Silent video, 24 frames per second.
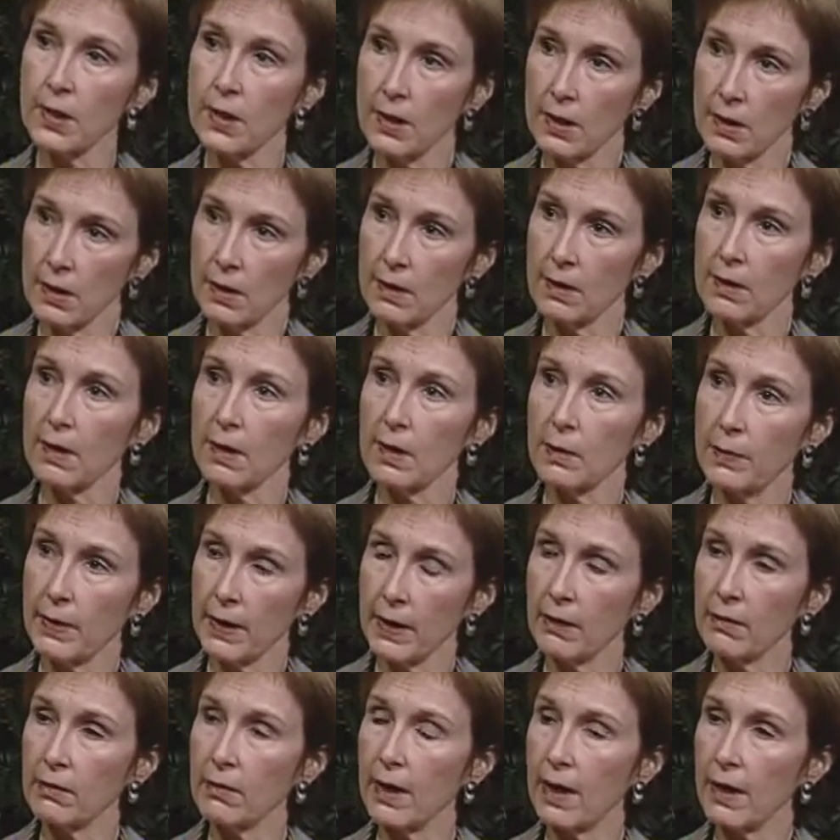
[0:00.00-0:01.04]
is
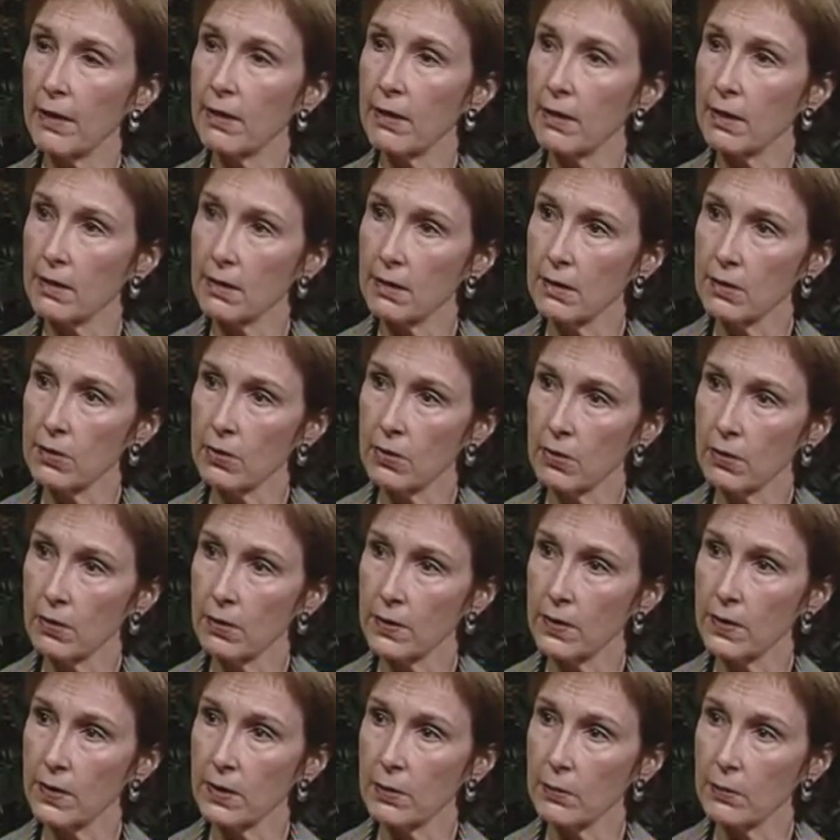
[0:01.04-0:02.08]
about ethics in
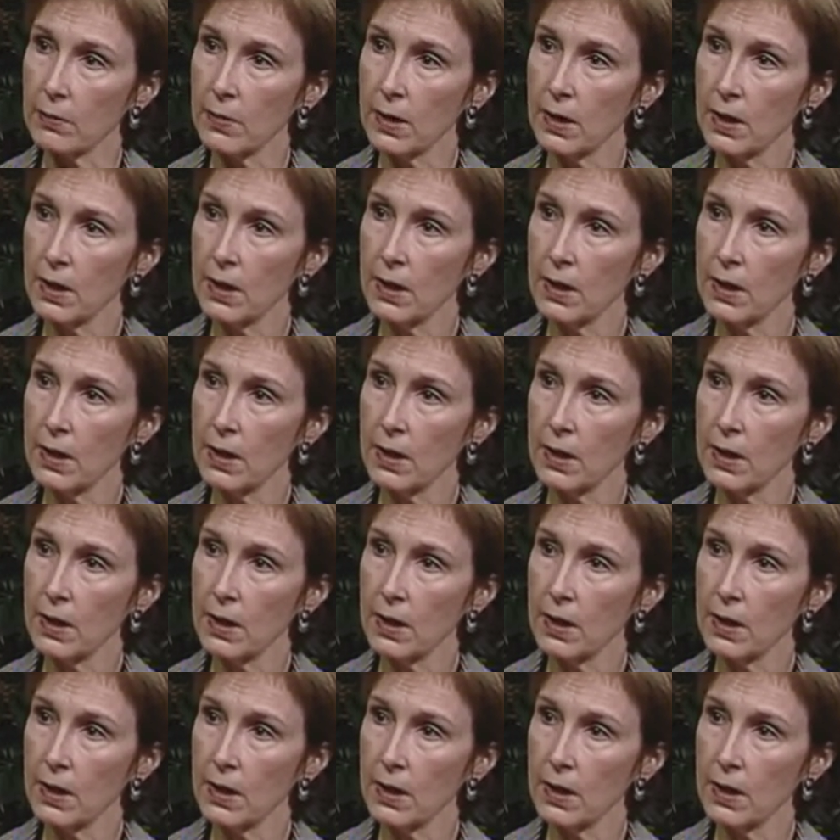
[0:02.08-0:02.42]
journalism.